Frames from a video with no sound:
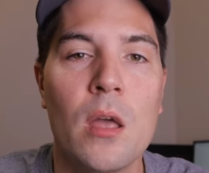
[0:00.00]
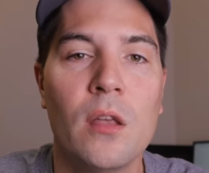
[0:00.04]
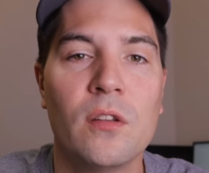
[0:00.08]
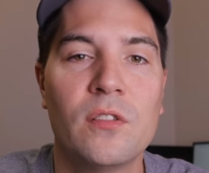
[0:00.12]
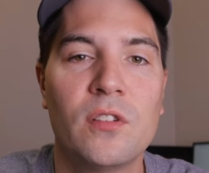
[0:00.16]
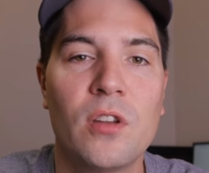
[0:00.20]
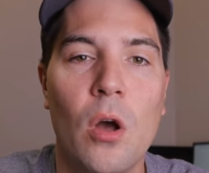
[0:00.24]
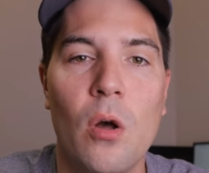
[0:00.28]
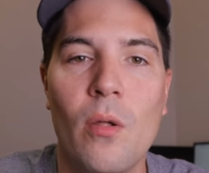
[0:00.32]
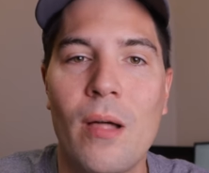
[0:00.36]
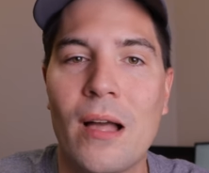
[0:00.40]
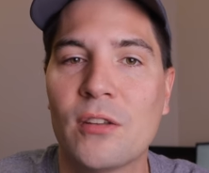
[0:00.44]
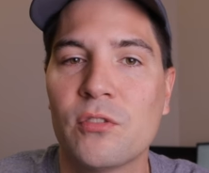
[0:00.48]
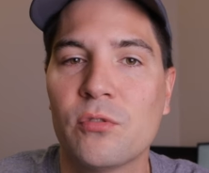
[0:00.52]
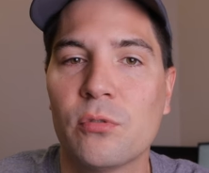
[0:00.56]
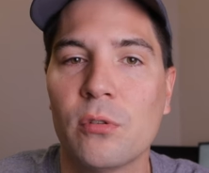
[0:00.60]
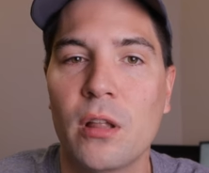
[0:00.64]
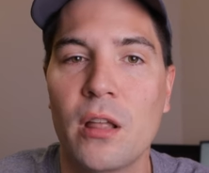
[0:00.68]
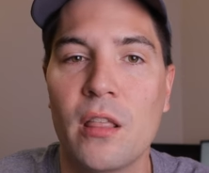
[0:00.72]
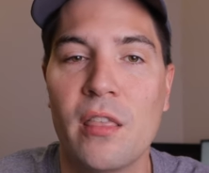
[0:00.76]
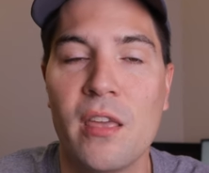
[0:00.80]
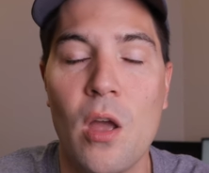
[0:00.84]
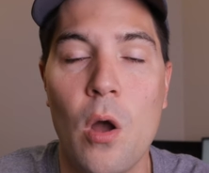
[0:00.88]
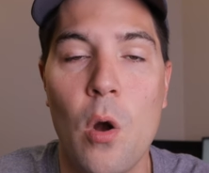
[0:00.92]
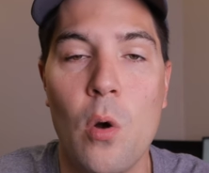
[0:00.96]
So that's
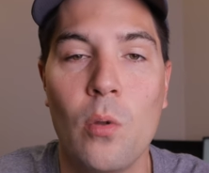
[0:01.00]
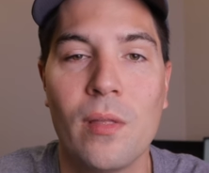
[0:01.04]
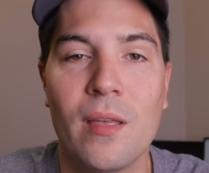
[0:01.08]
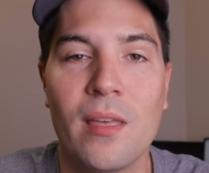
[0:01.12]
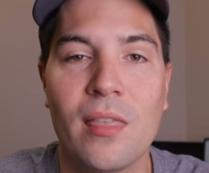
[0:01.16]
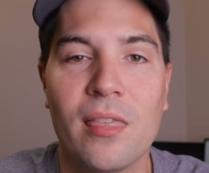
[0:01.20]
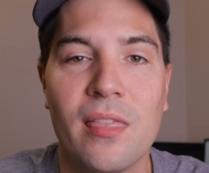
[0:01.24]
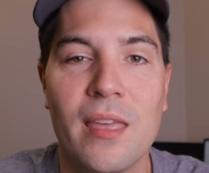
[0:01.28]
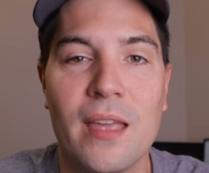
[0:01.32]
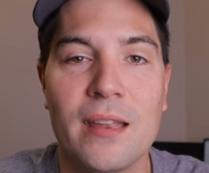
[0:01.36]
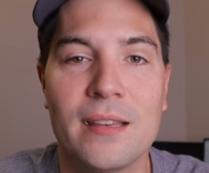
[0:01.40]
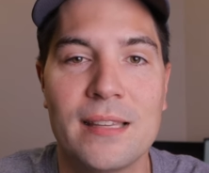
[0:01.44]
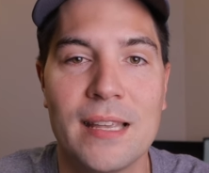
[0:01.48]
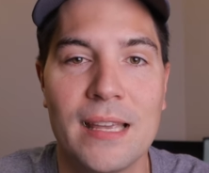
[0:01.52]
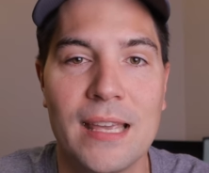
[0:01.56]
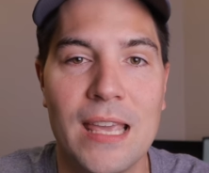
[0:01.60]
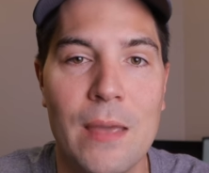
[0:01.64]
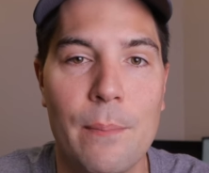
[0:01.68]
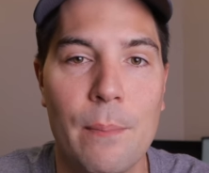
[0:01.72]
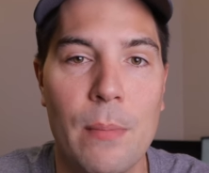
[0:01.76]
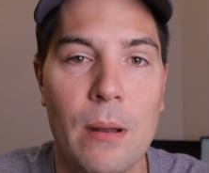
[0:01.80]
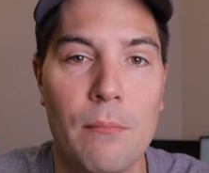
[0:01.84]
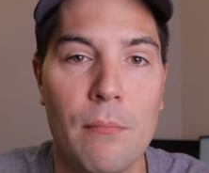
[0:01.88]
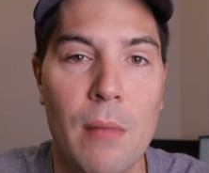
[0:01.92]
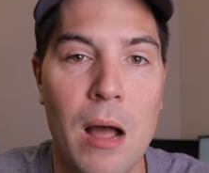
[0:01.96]
really the only thing to
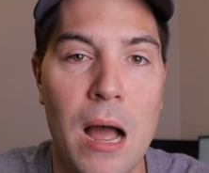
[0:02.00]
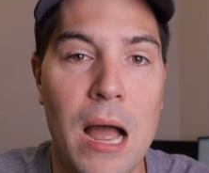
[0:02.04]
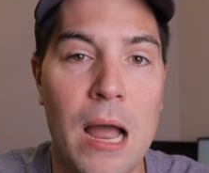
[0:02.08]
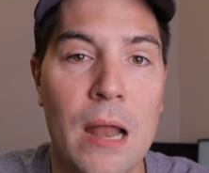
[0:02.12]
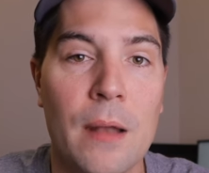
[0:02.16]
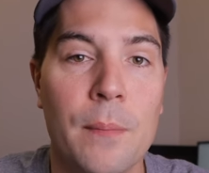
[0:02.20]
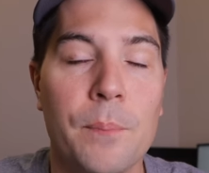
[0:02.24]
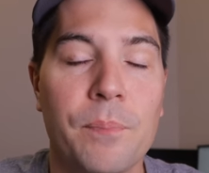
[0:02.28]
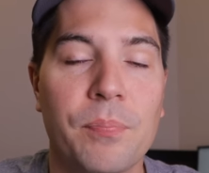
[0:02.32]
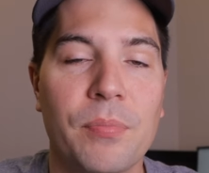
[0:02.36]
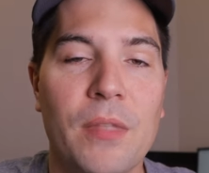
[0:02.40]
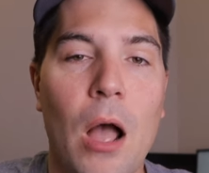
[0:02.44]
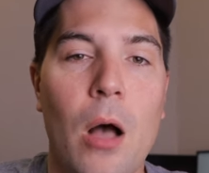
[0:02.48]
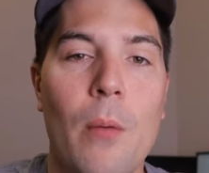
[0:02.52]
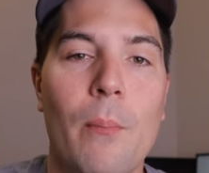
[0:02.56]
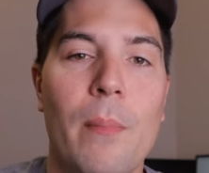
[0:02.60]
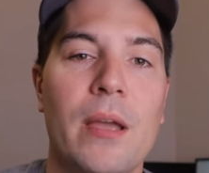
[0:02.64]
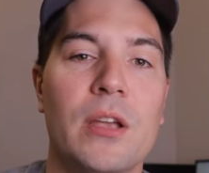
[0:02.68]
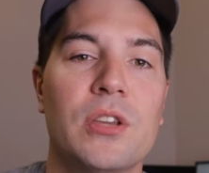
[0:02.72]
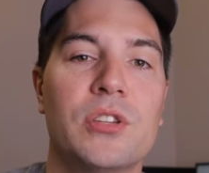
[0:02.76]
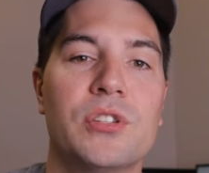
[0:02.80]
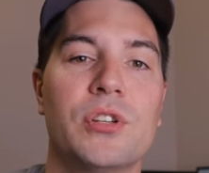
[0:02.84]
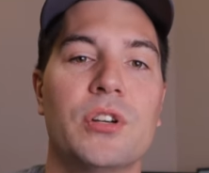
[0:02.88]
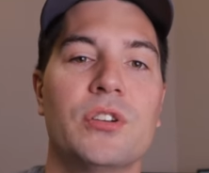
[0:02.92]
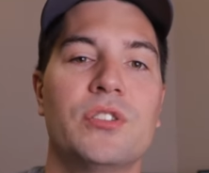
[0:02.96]
keep in mind. I'll
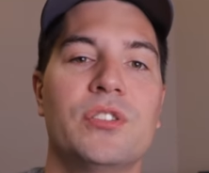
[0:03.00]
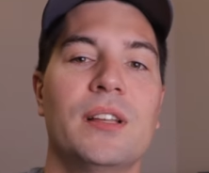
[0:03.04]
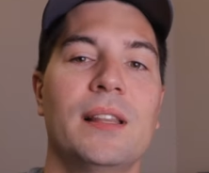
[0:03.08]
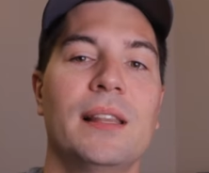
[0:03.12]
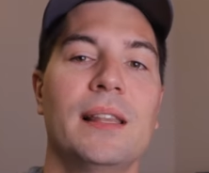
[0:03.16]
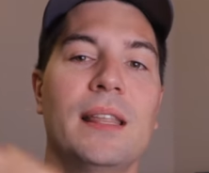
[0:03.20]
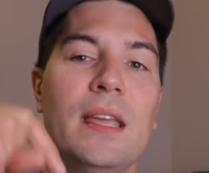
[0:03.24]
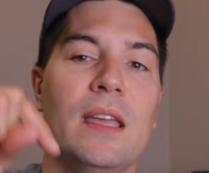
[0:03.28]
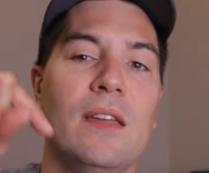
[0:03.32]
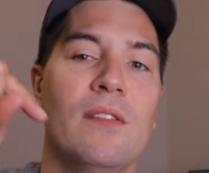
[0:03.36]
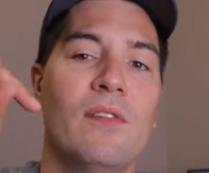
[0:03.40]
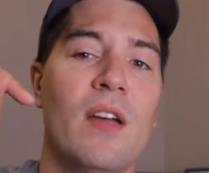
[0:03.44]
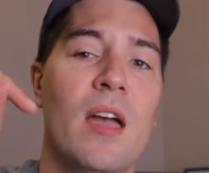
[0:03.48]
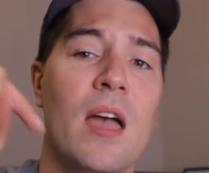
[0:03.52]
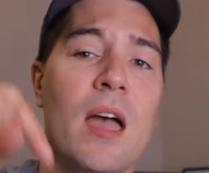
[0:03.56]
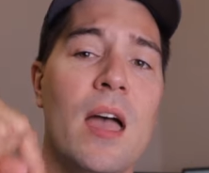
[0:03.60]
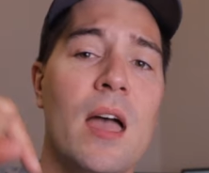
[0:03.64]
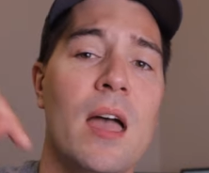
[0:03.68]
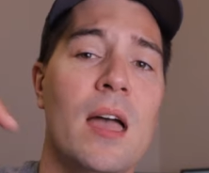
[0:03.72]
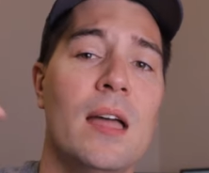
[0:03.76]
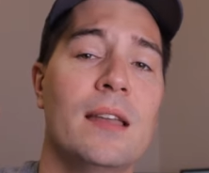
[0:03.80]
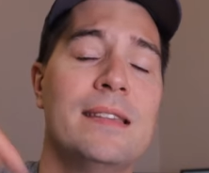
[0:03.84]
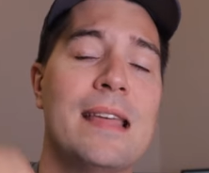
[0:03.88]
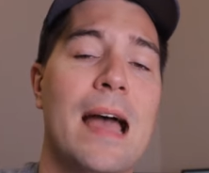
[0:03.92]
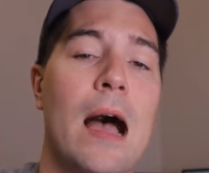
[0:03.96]
make sure to leave
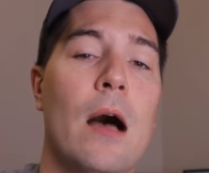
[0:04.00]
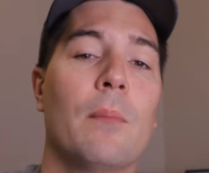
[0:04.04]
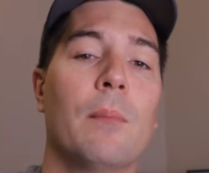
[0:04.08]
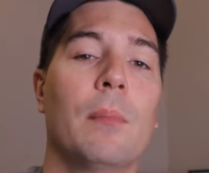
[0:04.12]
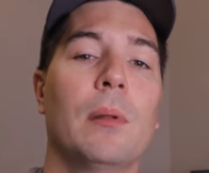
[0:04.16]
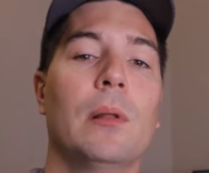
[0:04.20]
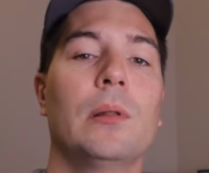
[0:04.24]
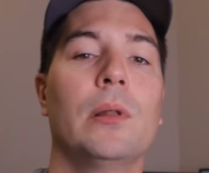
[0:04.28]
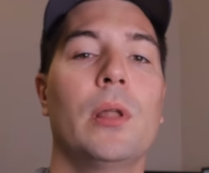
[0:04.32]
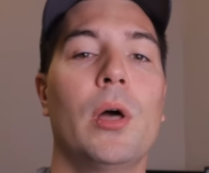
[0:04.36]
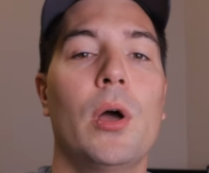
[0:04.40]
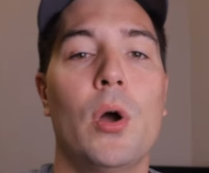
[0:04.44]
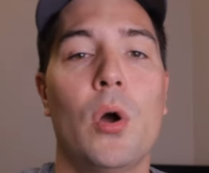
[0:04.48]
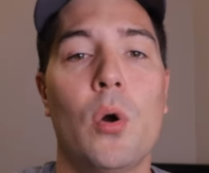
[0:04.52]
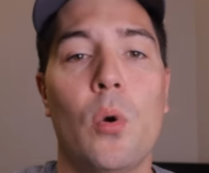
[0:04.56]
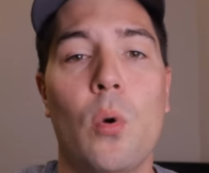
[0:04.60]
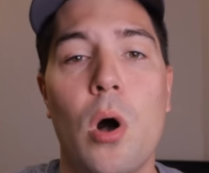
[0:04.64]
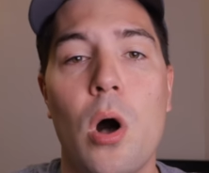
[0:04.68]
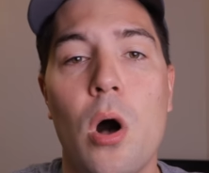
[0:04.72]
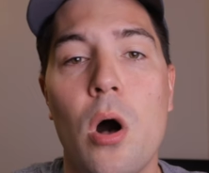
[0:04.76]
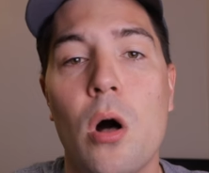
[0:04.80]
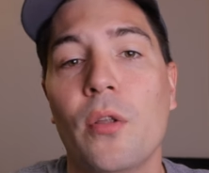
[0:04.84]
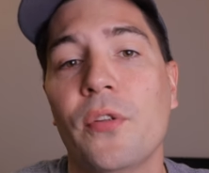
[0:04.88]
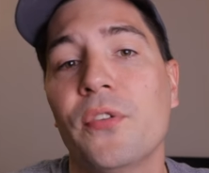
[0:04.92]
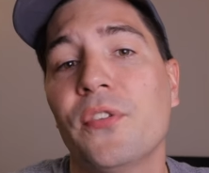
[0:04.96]
down below
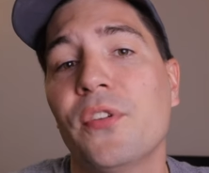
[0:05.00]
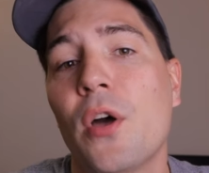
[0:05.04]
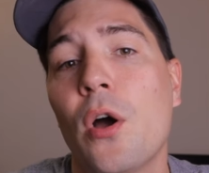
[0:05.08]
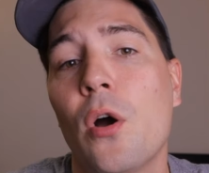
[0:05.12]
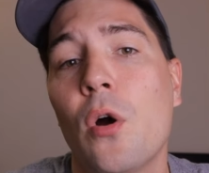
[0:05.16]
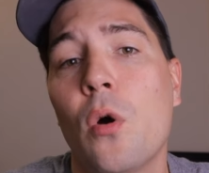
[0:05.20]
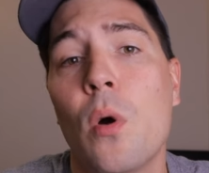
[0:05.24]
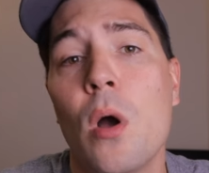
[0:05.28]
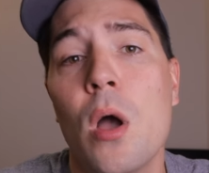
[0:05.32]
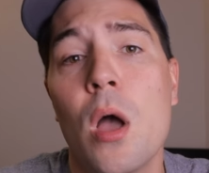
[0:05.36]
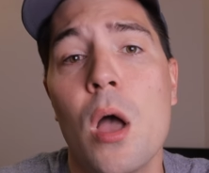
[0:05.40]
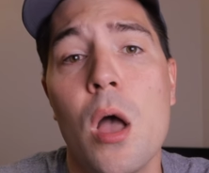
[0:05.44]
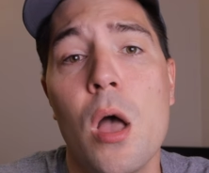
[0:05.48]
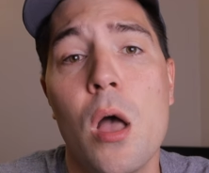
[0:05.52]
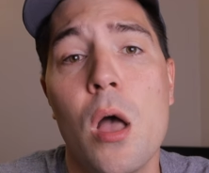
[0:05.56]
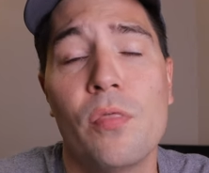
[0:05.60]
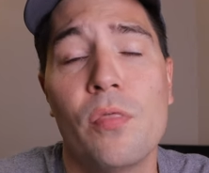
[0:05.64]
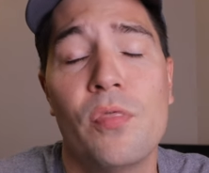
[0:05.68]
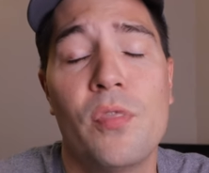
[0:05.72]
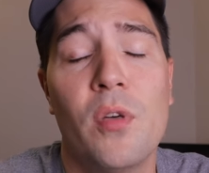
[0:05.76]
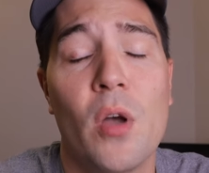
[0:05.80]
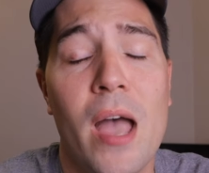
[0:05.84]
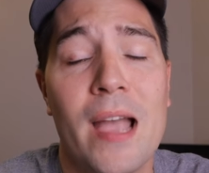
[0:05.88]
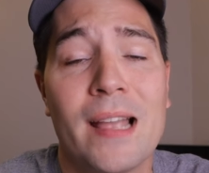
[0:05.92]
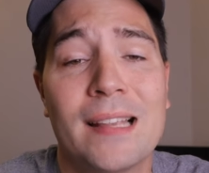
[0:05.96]
also
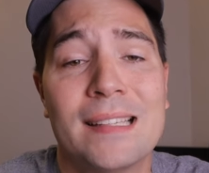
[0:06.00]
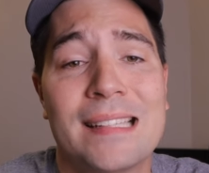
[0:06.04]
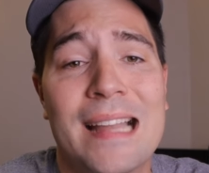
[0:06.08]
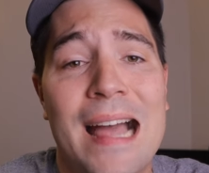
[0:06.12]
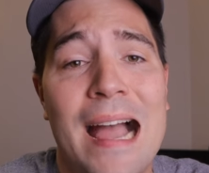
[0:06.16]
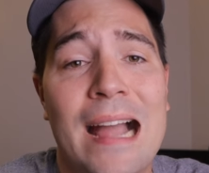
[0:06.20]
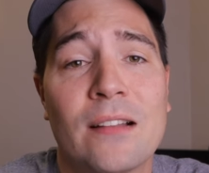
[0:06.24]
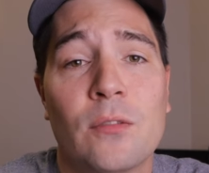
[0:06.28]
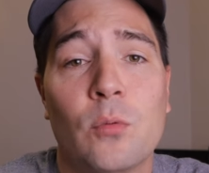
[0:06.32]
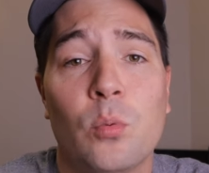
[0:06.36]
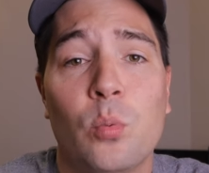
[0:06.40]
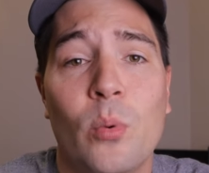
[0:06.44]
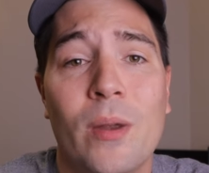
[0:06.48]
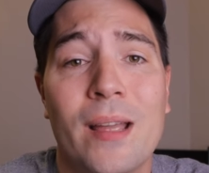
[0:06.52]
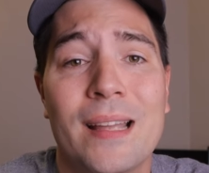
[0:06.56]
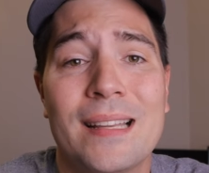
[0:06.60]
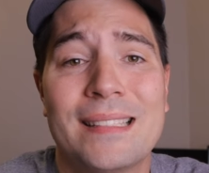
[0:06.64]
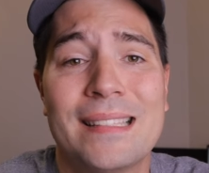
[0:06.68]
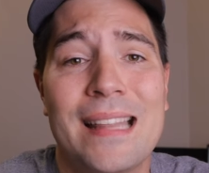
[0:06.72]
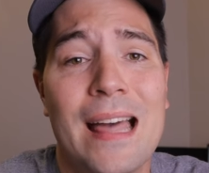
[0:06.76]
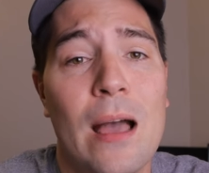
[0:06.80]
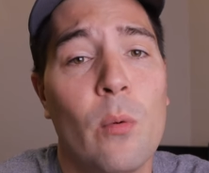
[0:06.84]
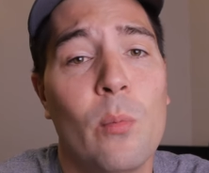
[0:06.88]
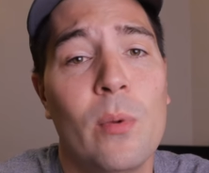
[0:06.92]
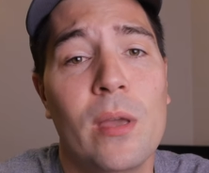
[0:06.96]
the exact
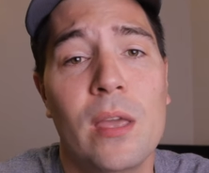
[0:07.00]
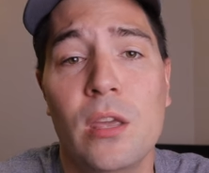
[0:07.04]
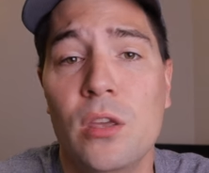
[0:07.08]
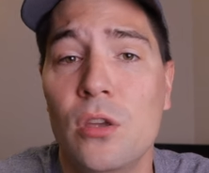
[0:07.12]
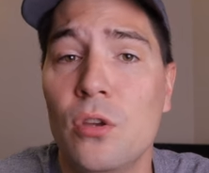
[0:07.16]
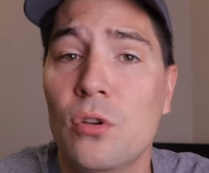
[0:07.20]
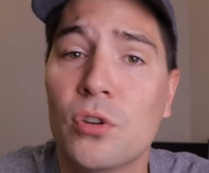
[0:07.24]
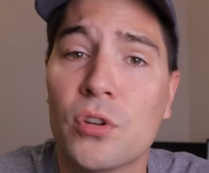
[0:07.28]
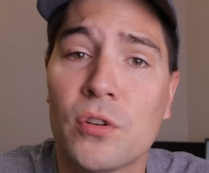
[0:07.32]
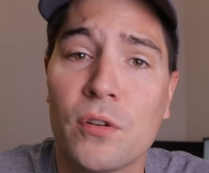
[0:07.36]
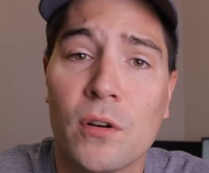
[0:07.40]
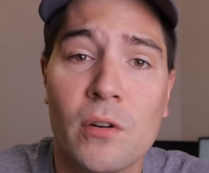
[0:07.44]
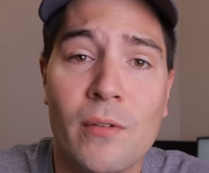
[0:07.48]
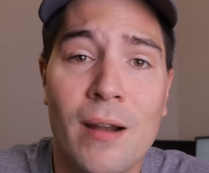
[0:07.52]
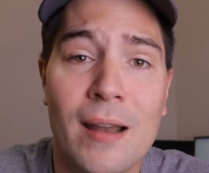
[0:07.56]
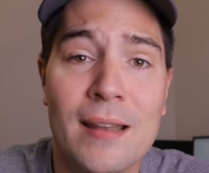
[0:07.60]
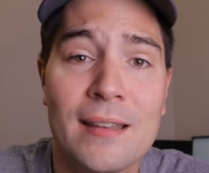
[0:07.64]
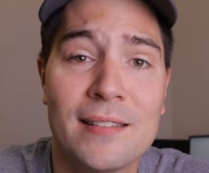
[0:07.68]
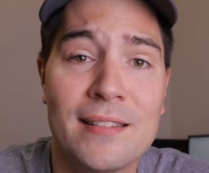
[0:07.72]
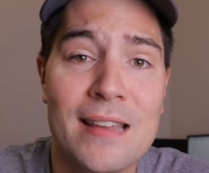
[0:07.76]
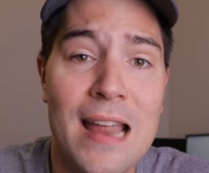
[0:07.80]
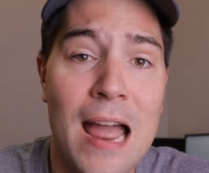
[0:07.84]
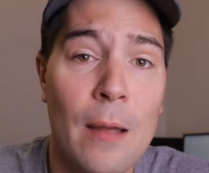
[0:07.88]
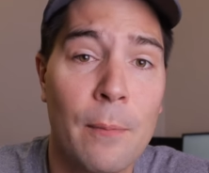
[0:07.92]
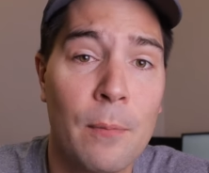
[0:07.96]
rigs that we use for red
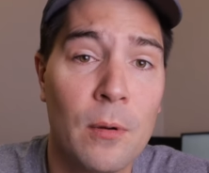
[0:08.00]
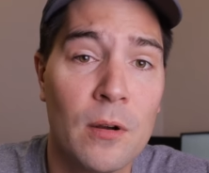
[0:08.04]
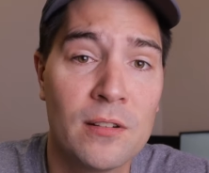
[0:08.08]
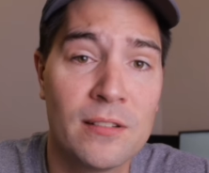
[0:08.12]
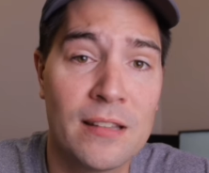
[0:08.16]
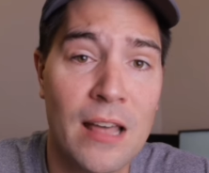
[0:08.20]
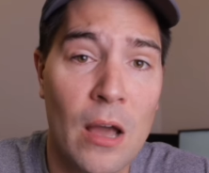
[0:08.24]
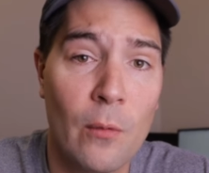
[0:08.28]
snappers.